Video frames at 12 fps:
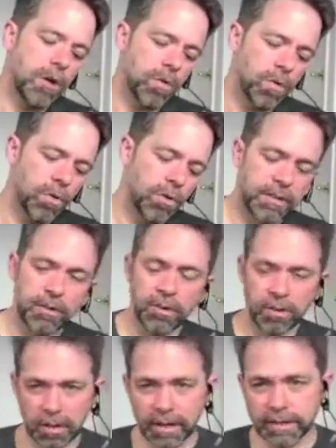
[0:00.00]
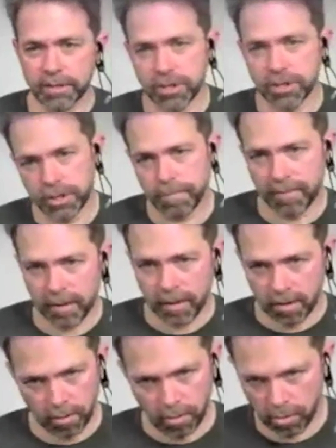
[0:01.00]
or to go to lunch,
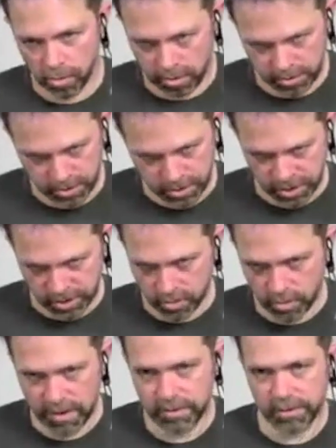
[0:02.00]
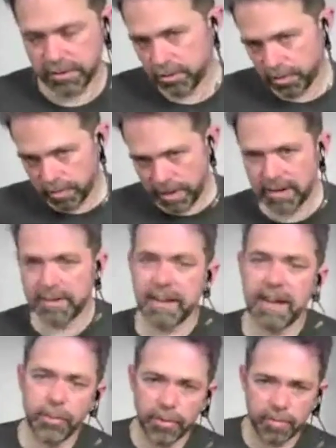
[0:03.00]
or just whatever. So it's 3 miles
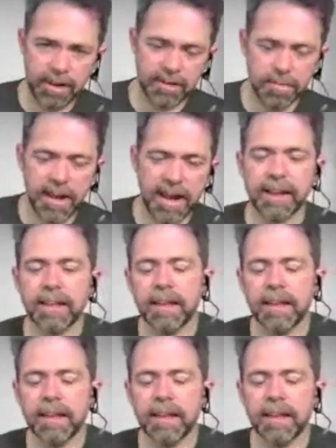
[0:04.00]
down, 3 miles back,